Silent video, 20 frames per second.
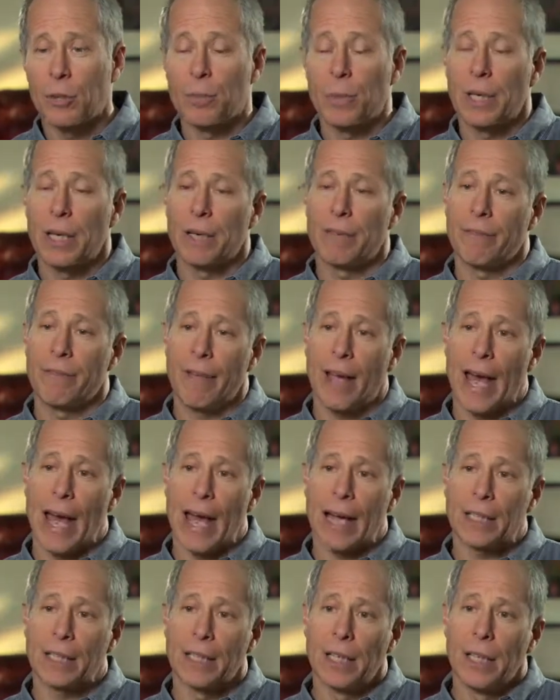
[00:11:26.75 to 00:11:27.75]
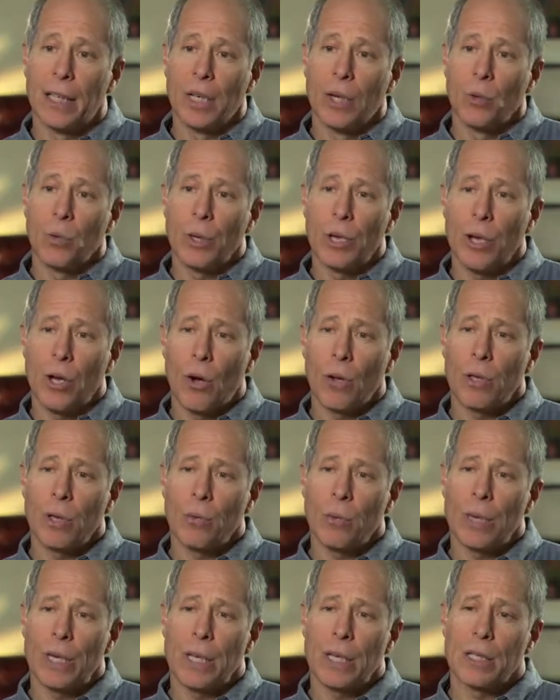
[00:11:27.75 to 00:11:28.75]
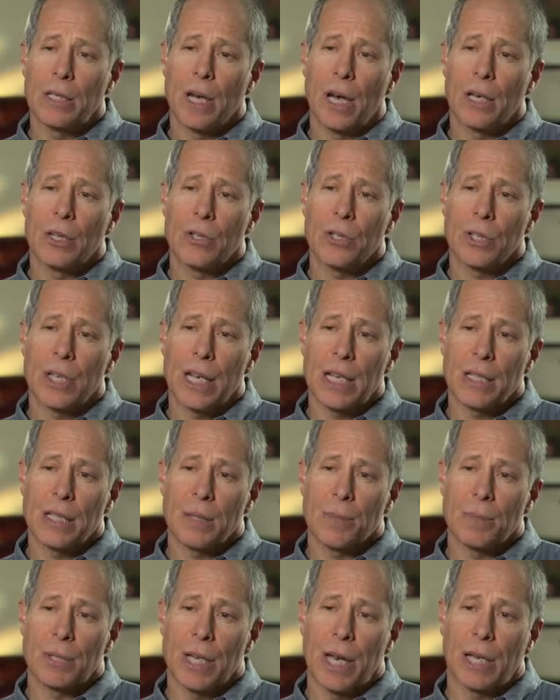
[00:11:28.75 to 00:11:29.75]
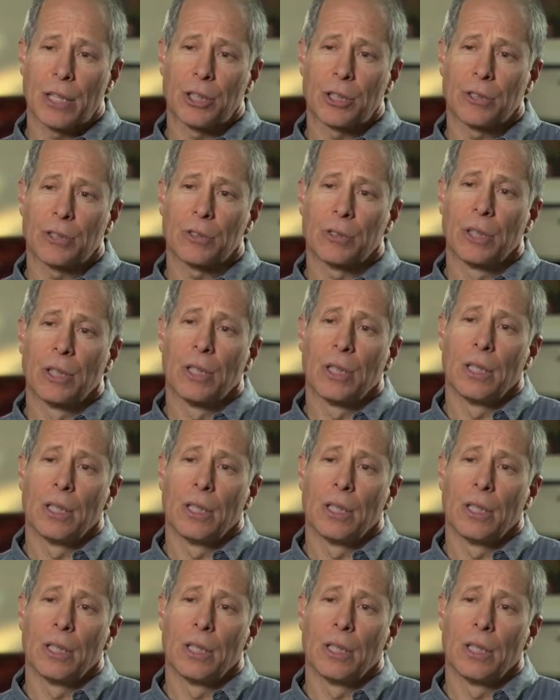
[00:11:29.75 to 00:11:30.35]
But in fact, we know that we need to understand substantial